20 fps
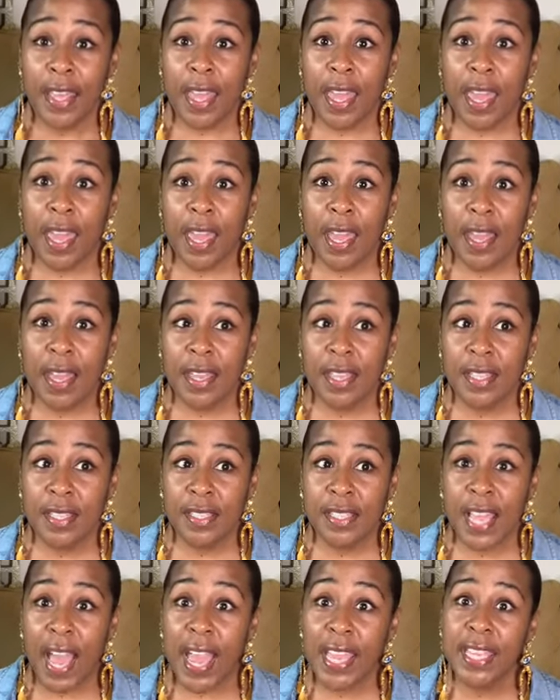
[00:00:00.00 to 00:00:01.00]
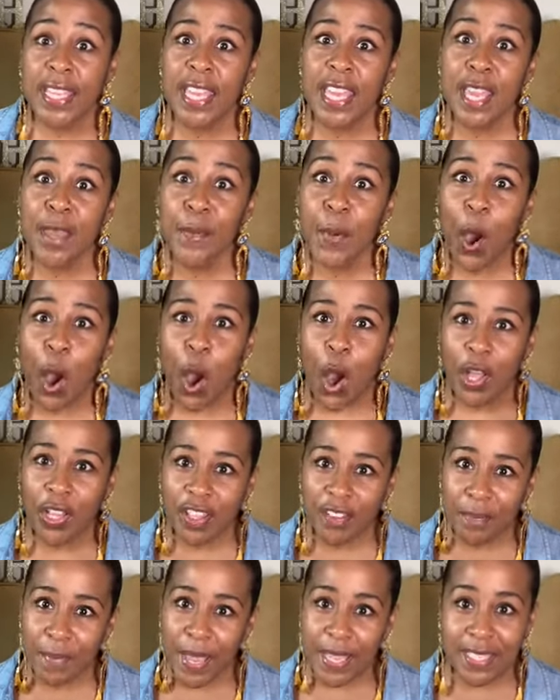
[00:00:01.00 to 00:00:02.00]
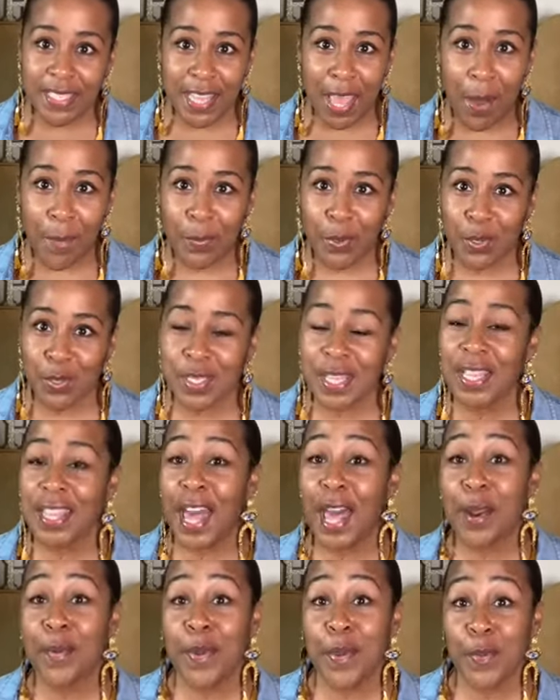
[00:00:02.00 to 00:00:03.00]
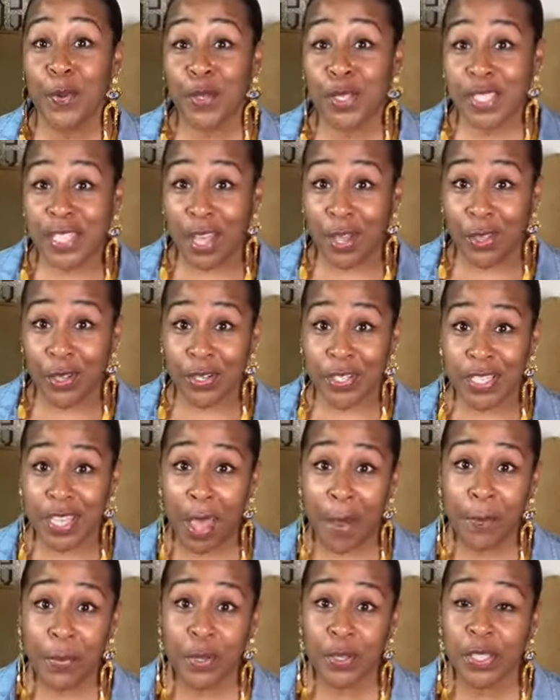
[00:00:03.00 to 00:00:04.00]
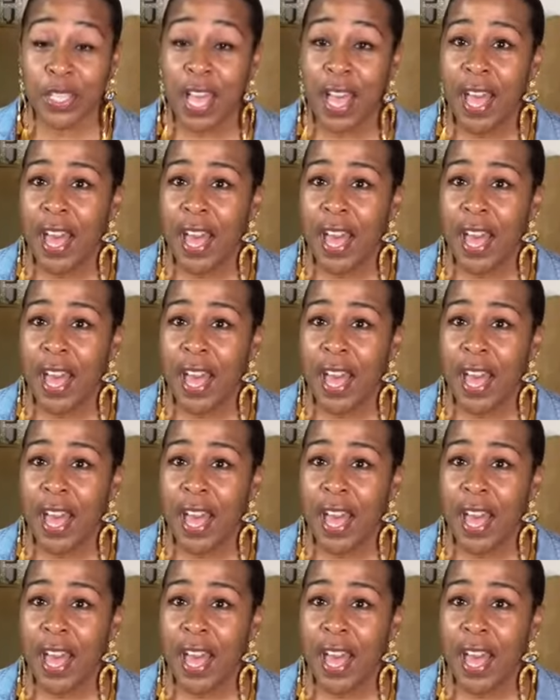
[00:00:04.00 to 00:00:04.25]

and I keep all of my samples. A lot of people sell their samples.